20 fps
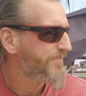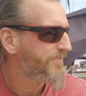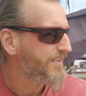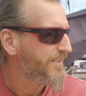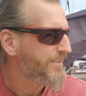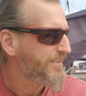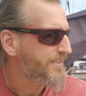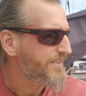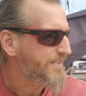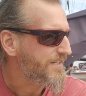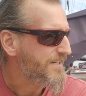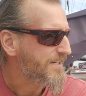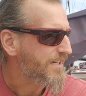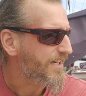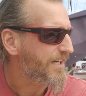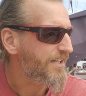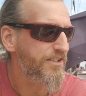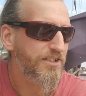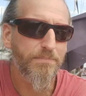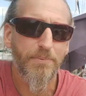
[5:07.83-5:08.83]
I spent
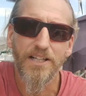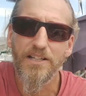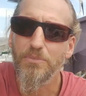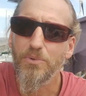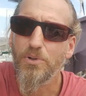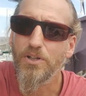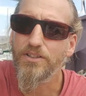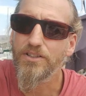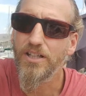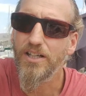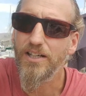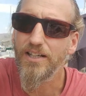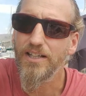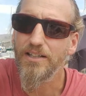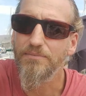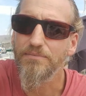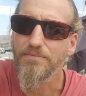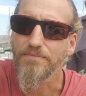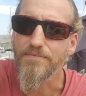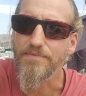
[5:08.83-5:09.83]
more time
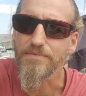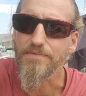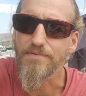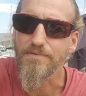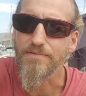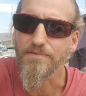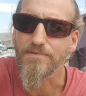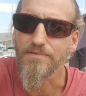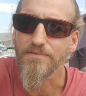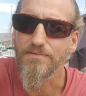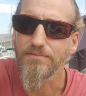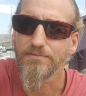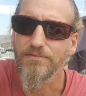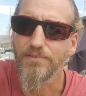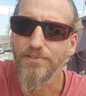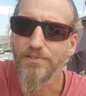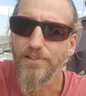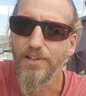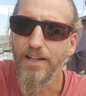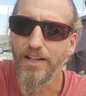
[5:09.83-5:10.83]

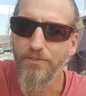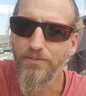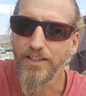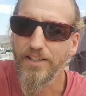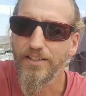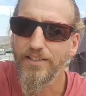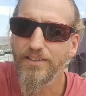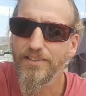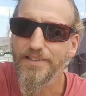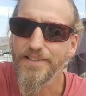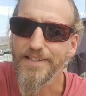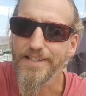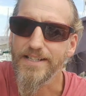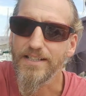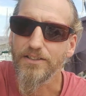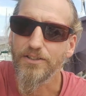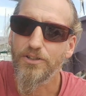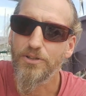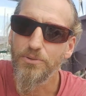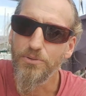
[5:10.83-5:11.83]
living and
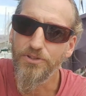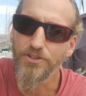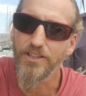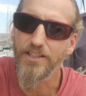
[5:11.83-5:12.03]
cruising,